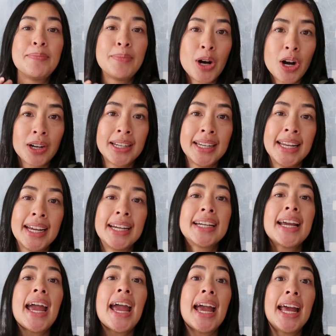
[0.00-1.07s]
mock
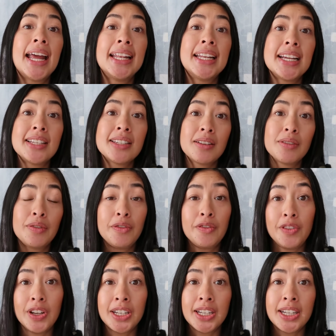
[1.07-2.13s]
neck, and nice
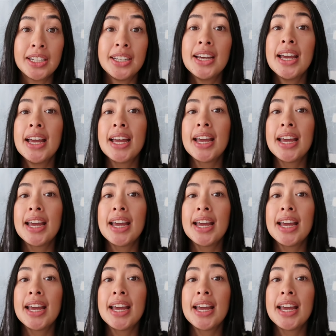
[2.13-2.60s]
fitted